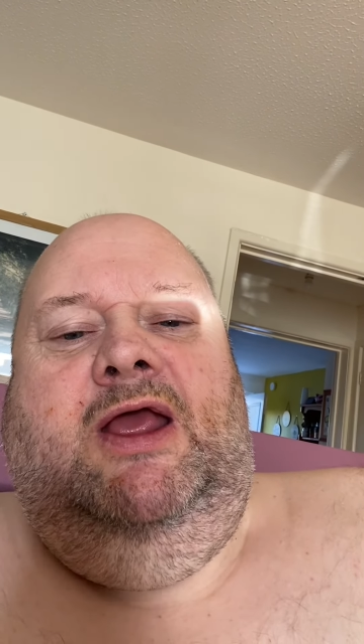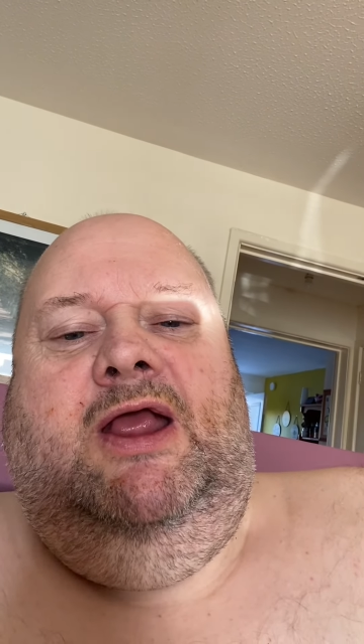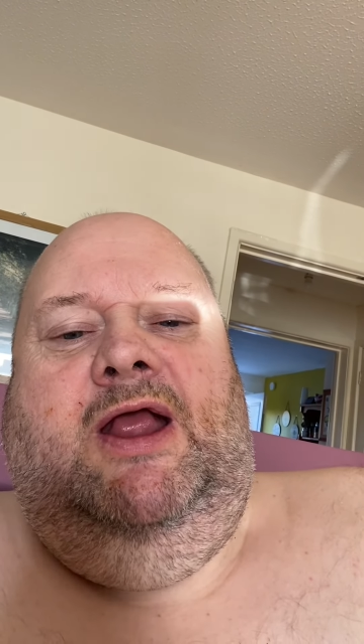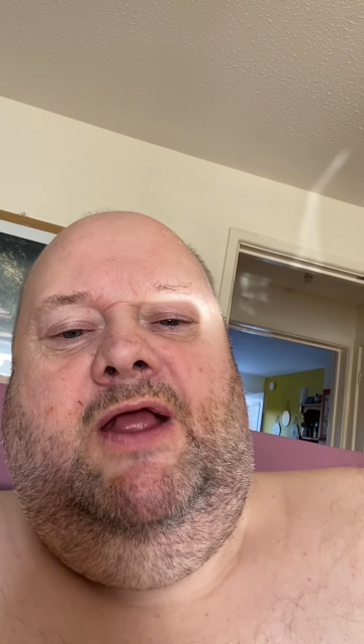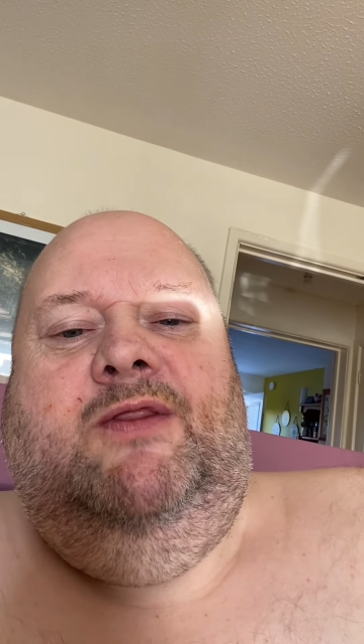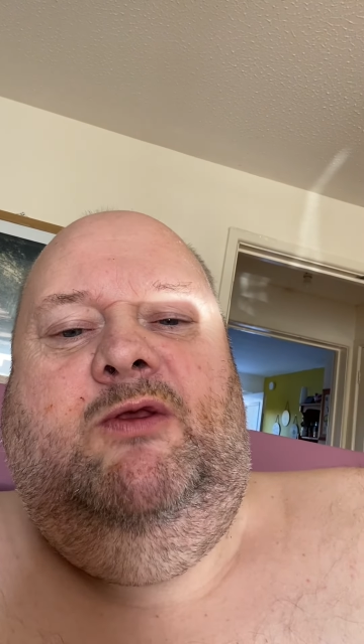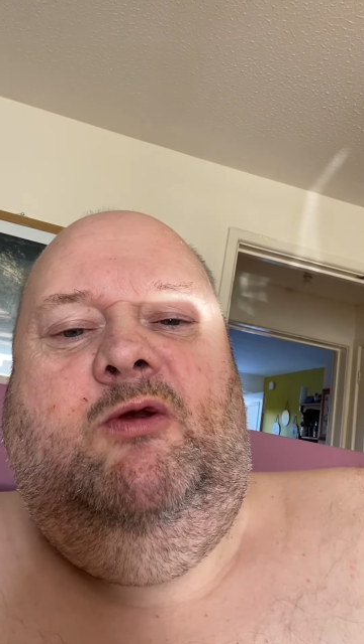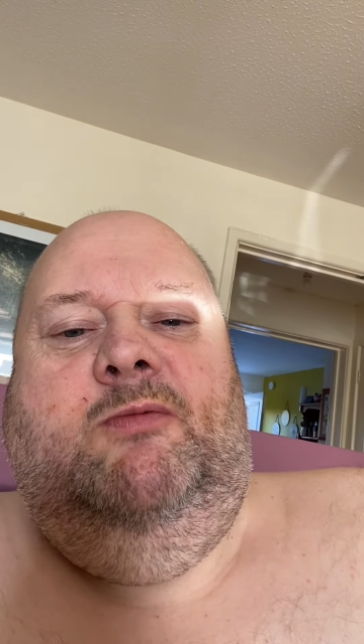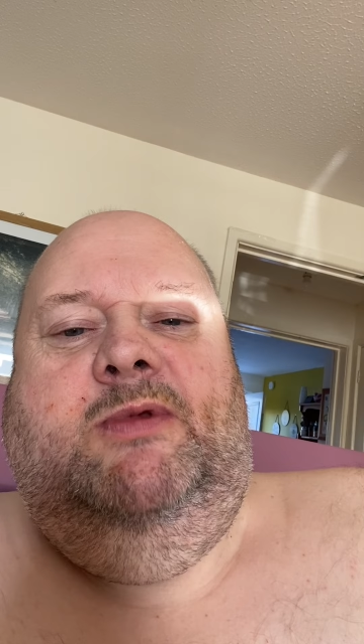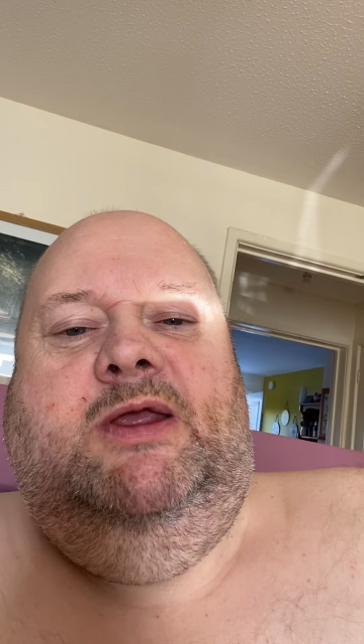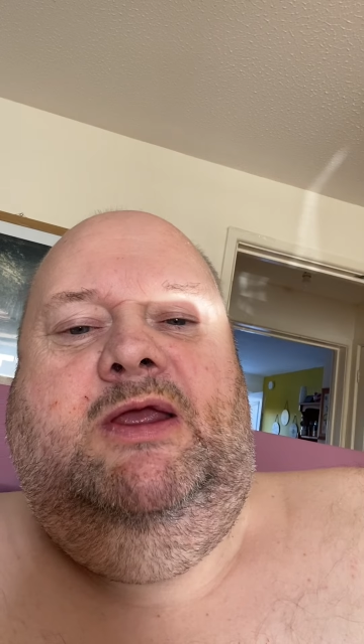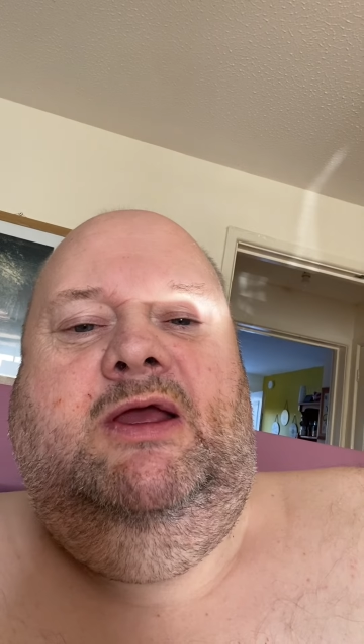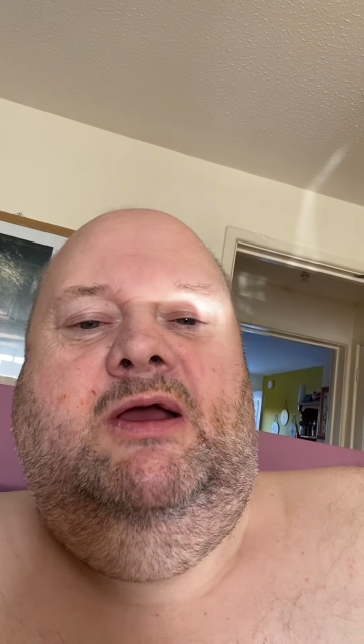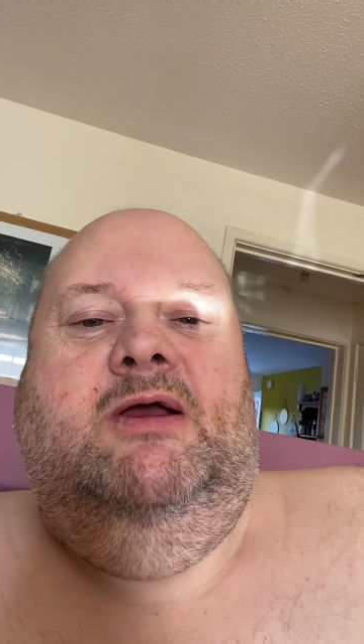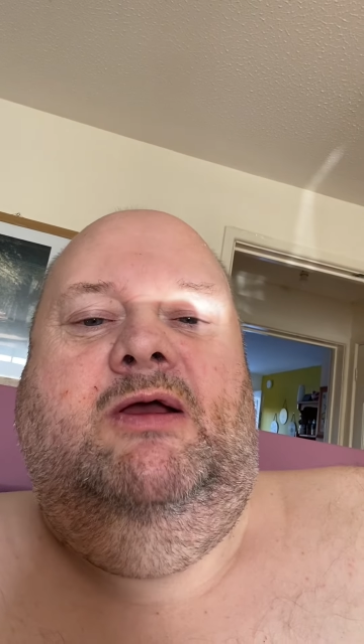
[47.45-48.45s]
and there'll be
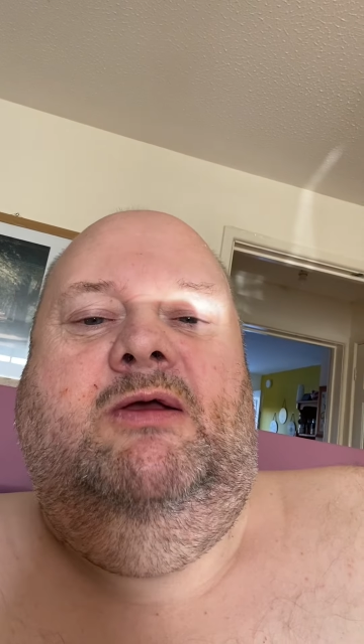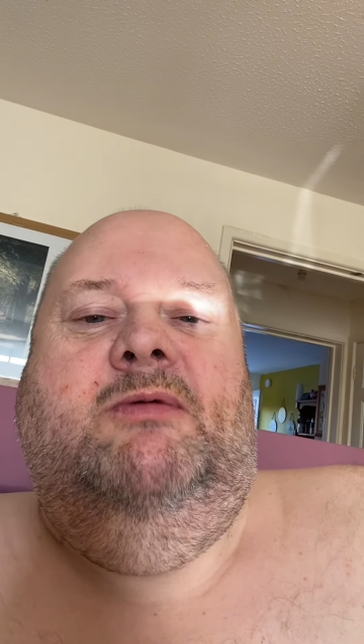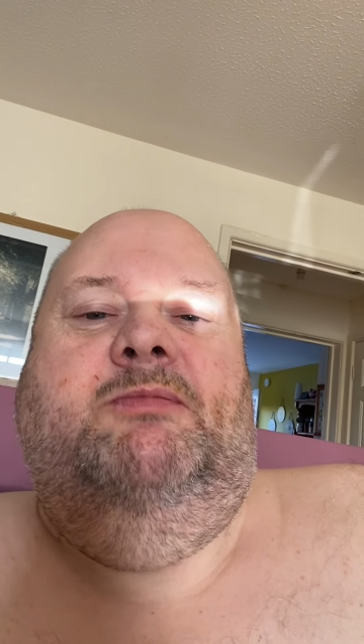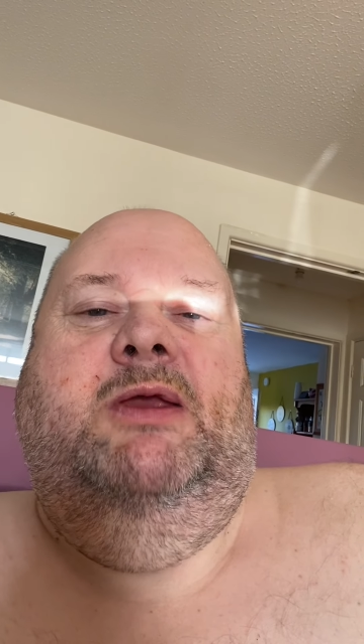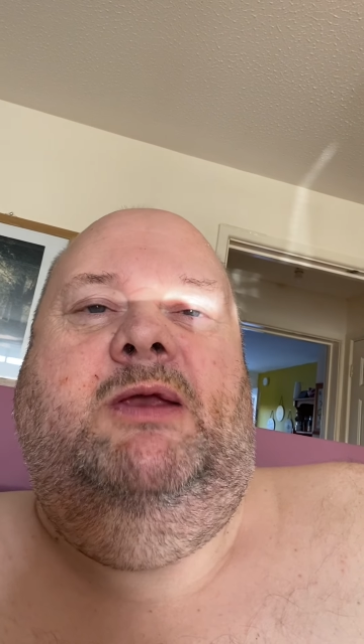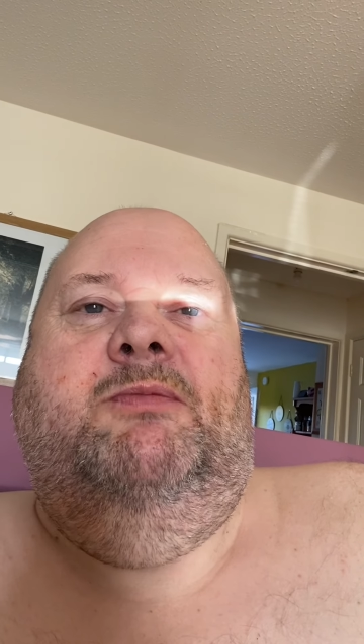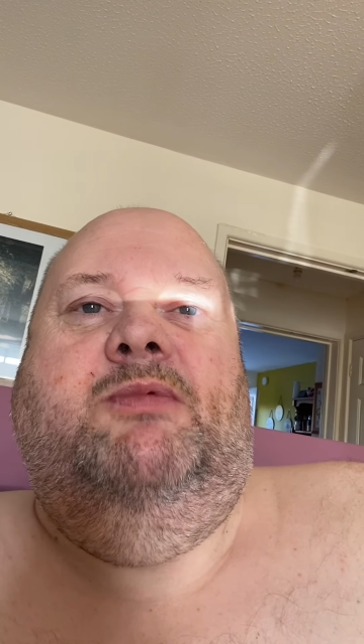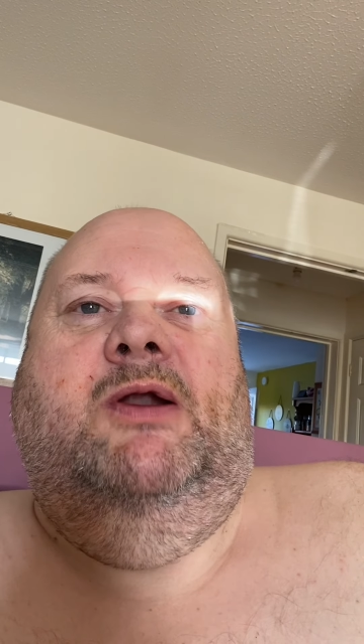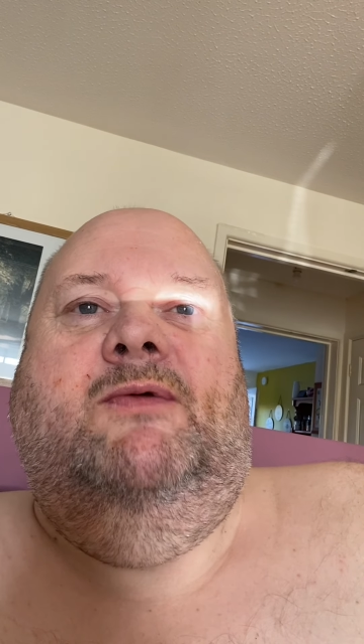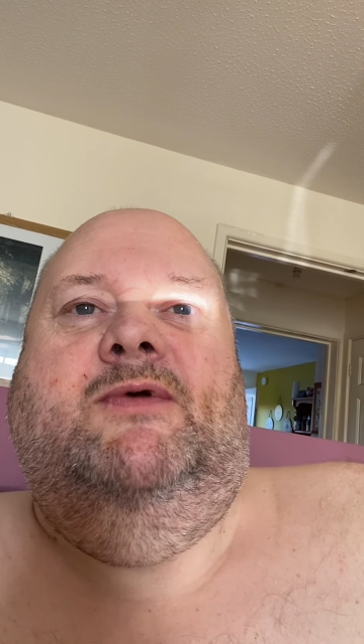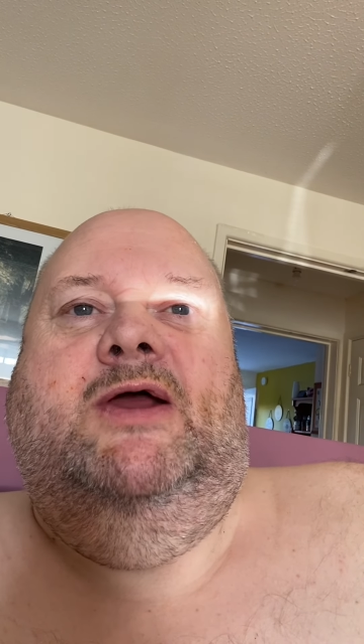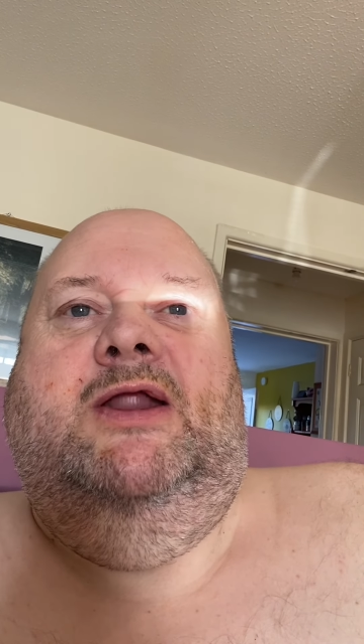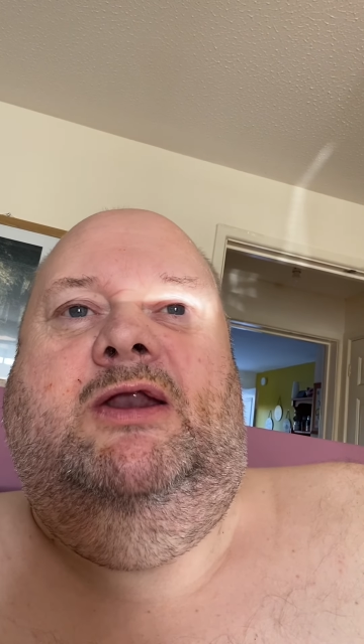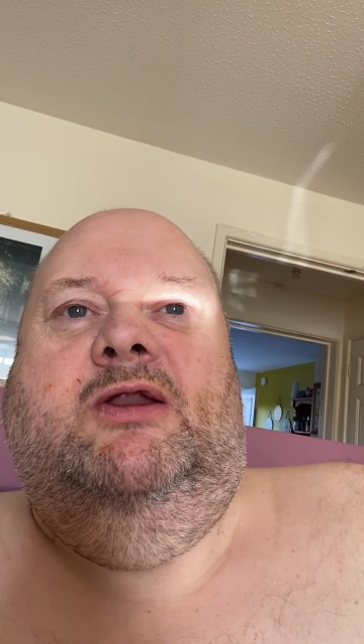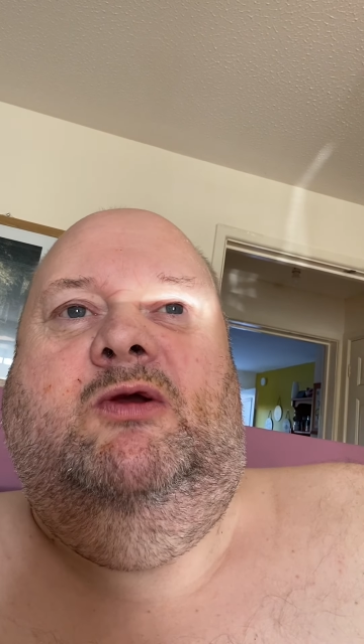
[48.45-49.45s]
a uh, big brother
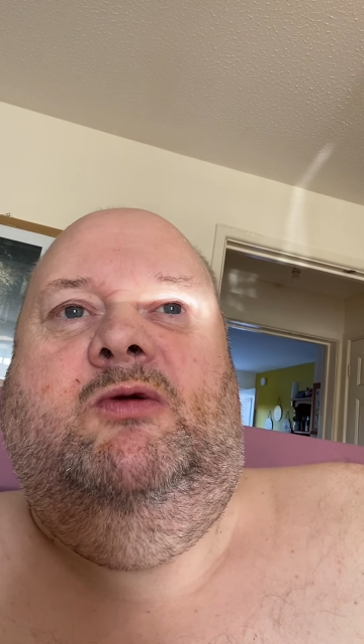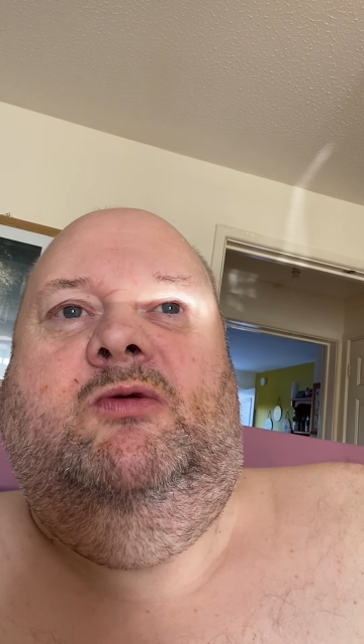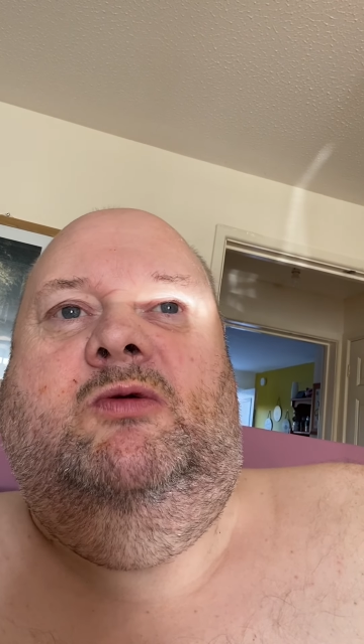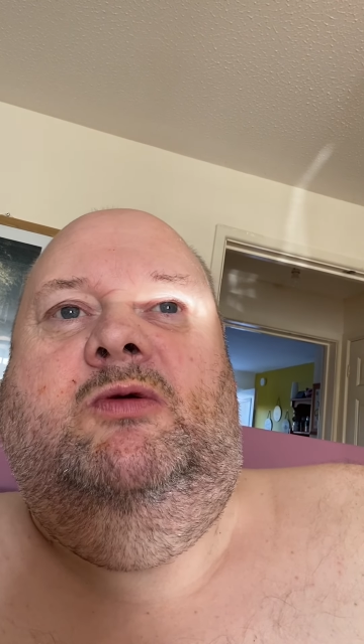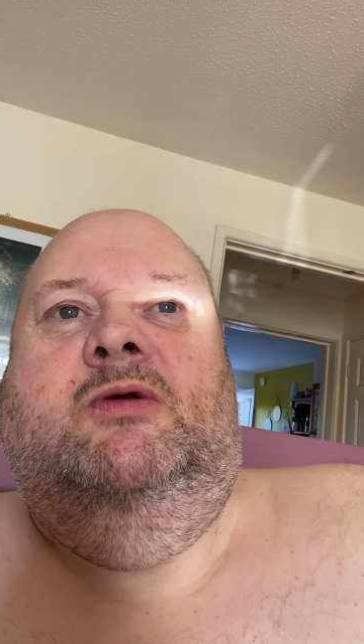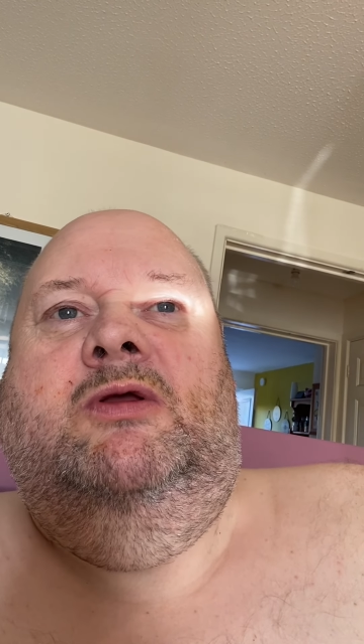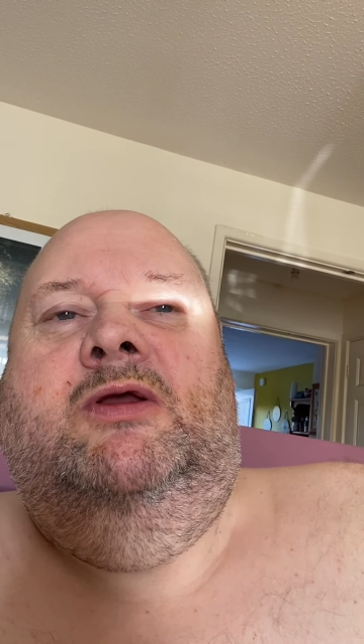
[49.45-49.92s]
and little